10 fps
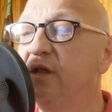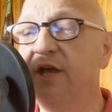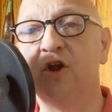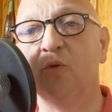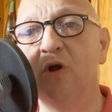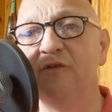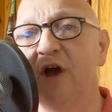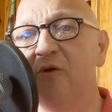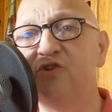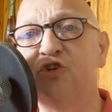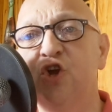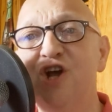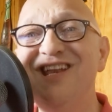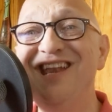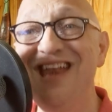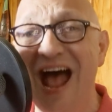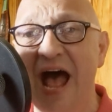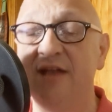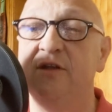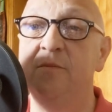that coronavirus could not